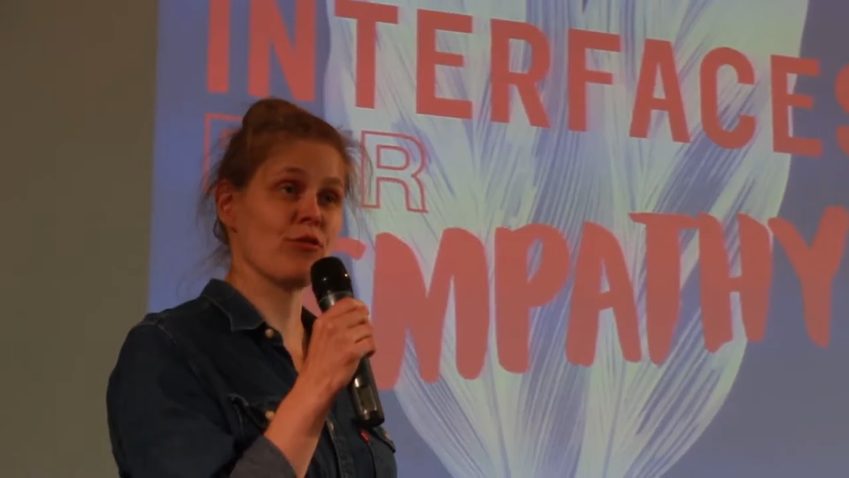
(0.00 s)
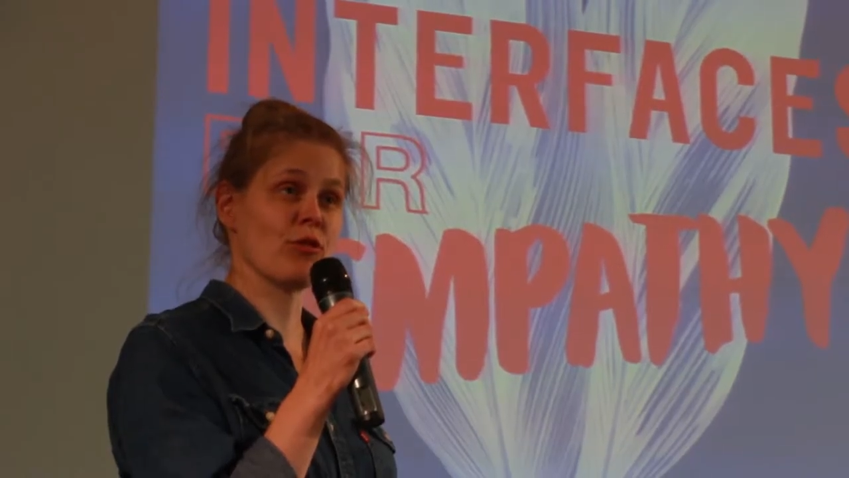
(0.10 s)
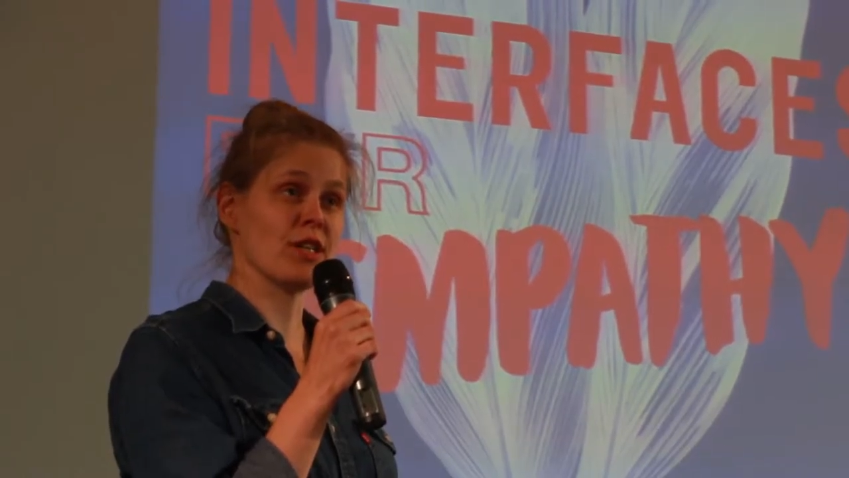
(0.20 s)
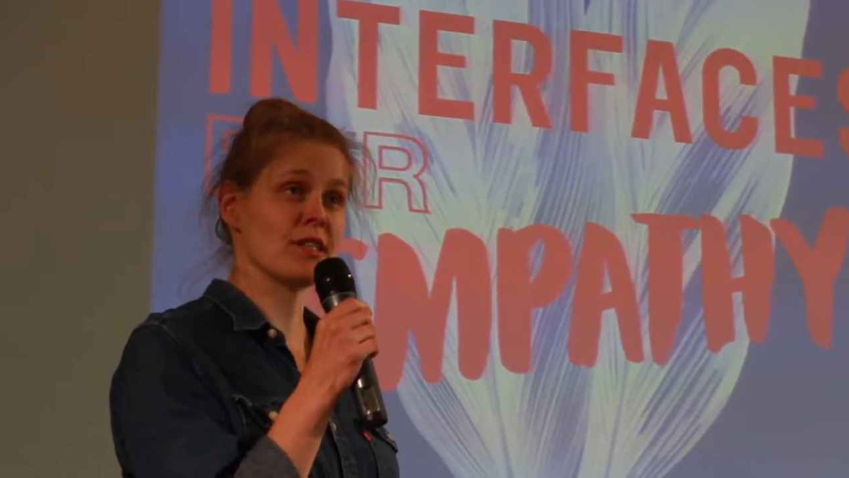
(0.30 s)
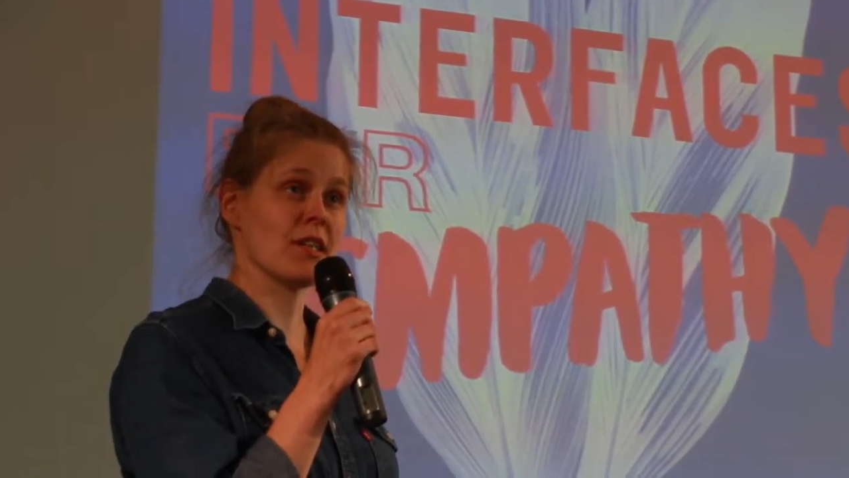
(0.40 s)

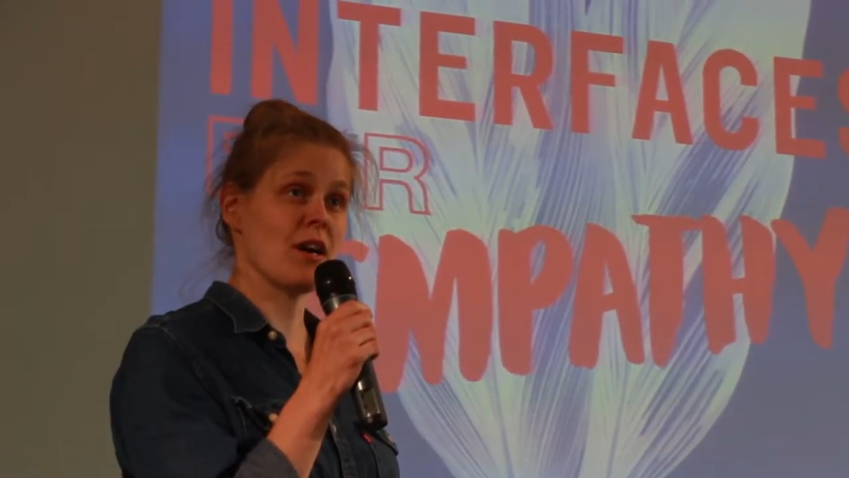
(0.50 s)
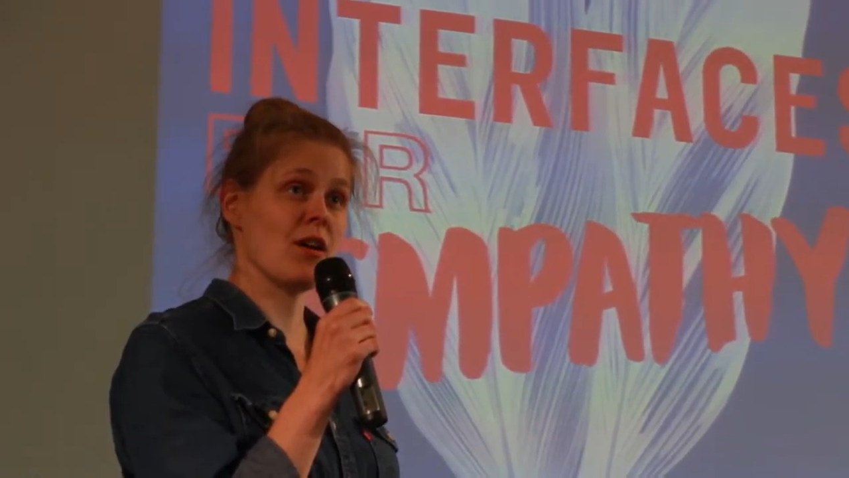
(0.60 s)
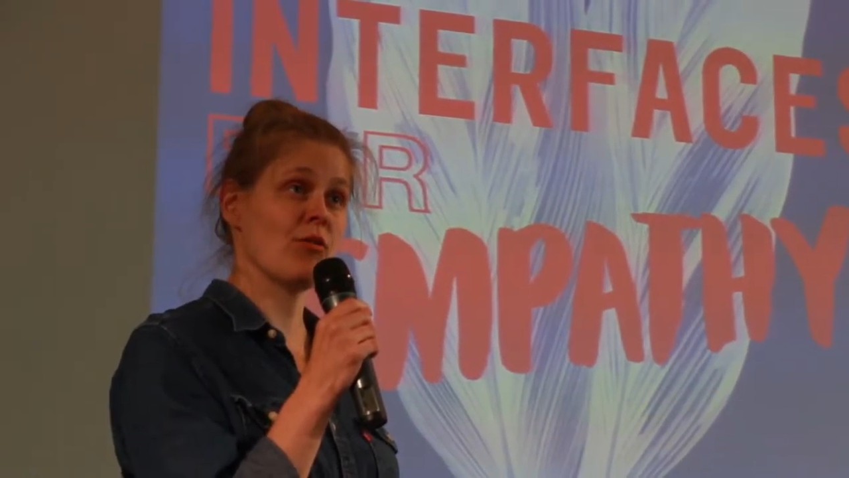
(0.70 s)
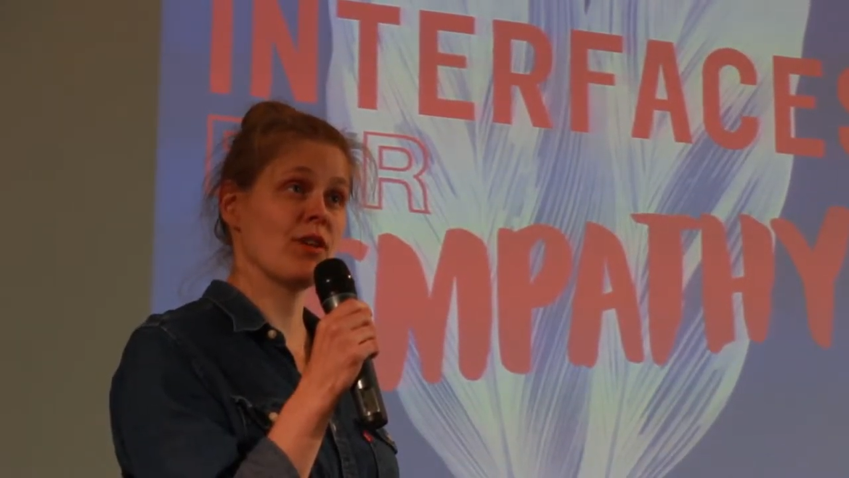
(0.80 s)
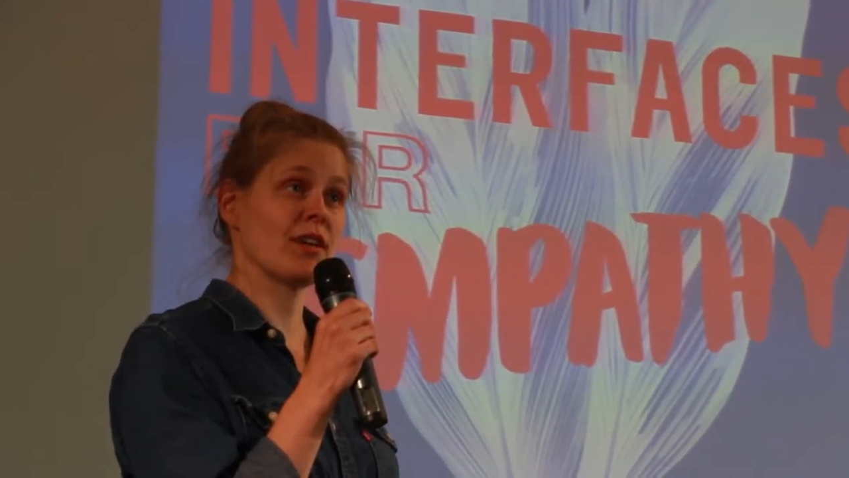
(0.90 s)
for is
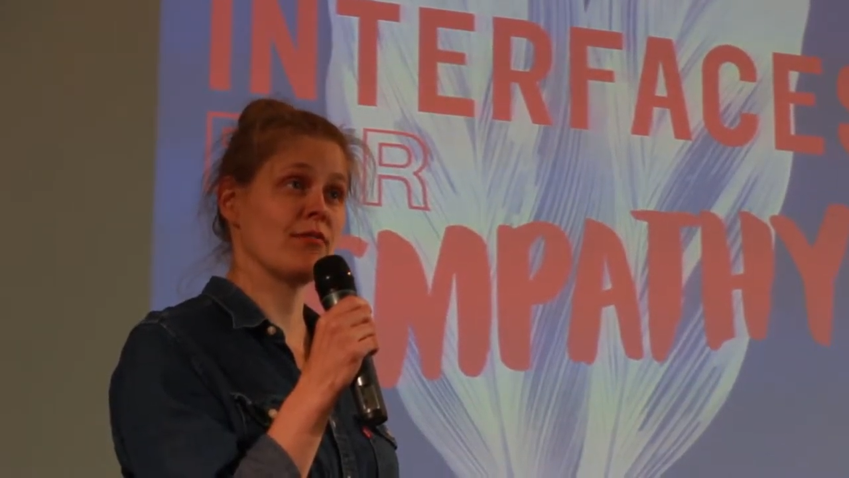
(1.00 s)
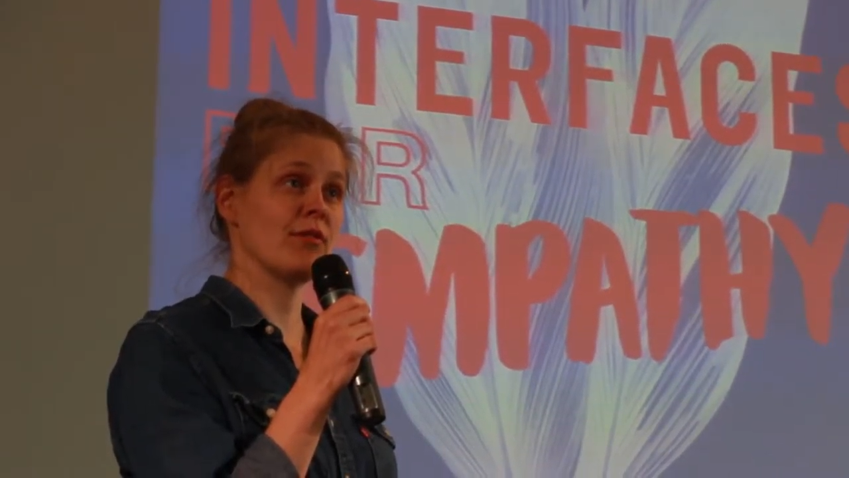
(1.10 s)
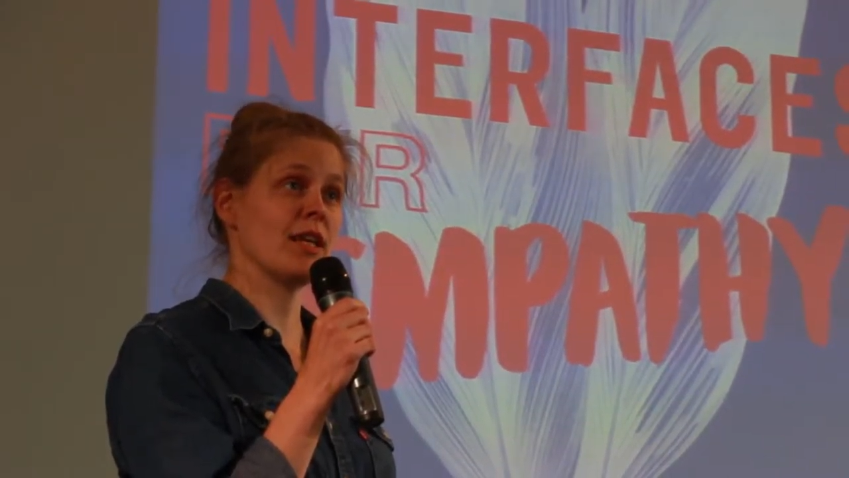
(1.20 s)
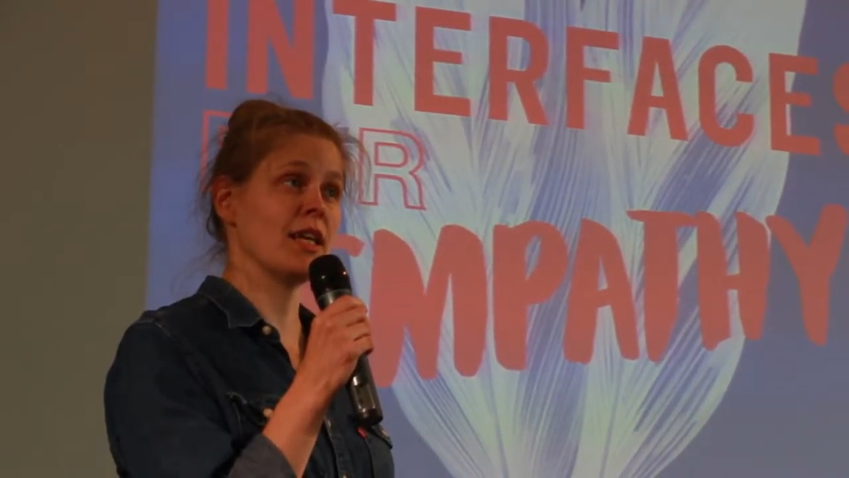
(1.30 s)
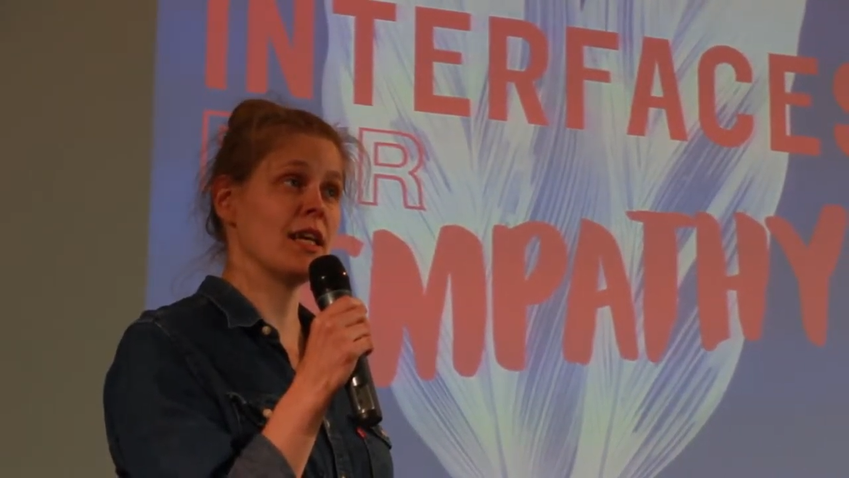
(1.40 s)
how can
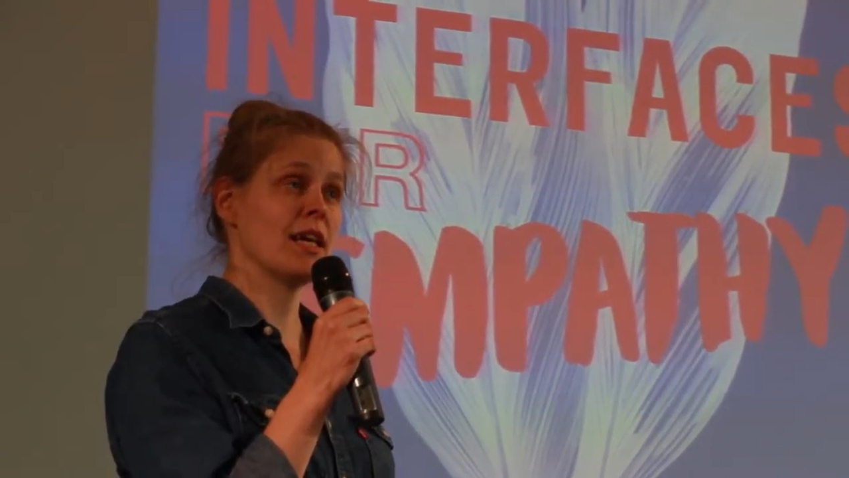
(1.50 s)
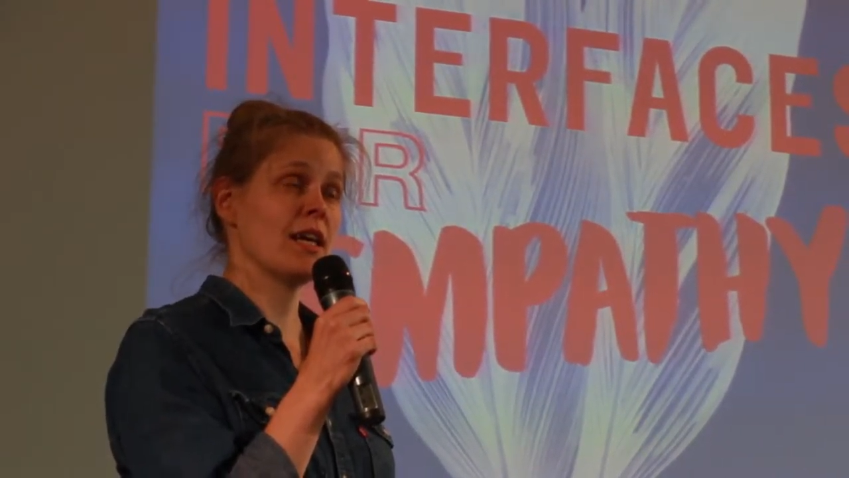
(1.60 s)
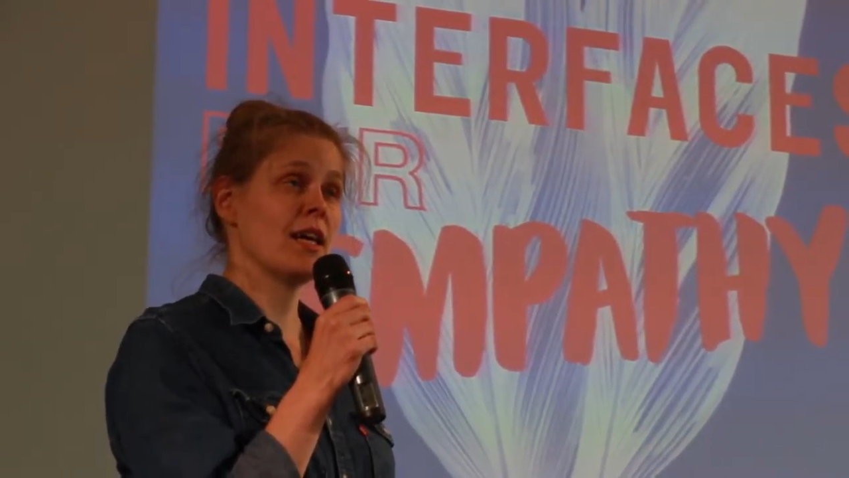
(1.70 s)
we